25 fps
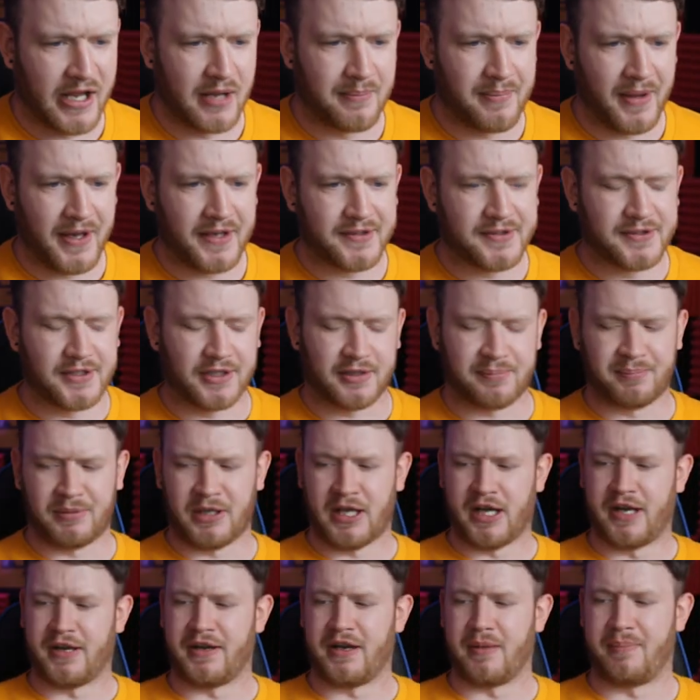a basic
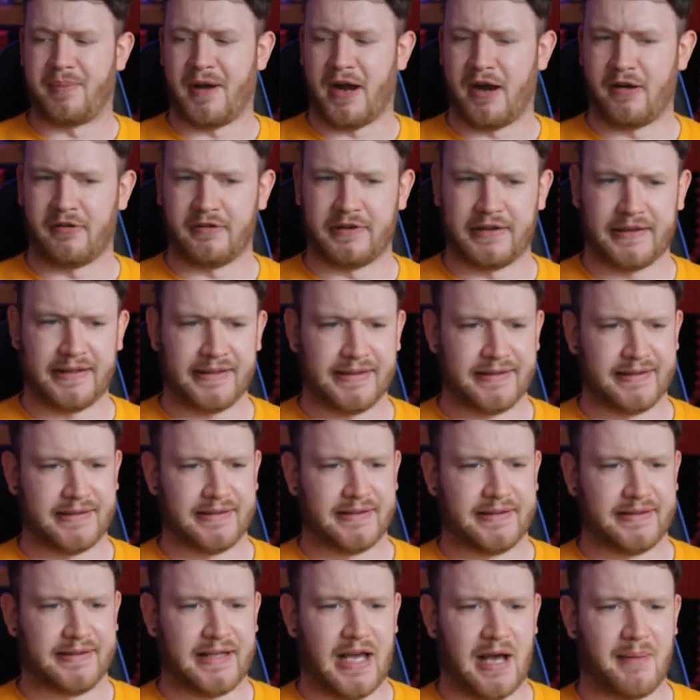plan, apparently.
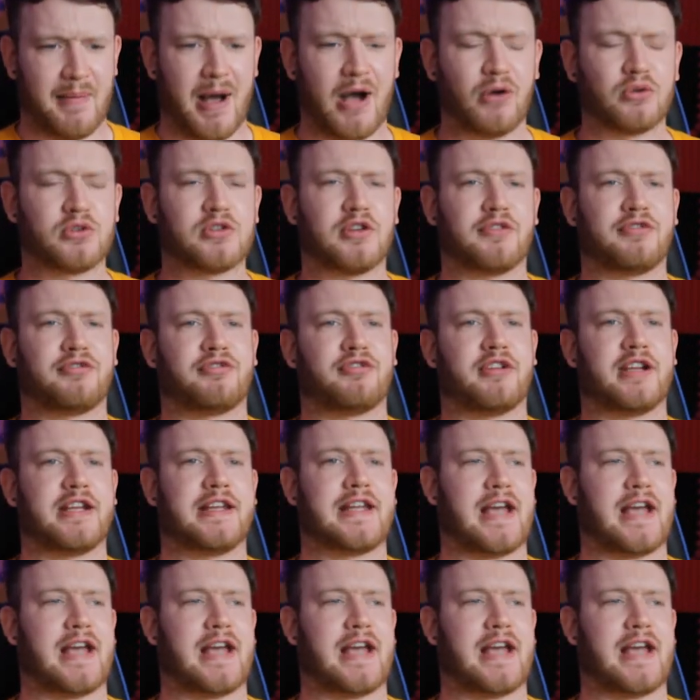I'm out of free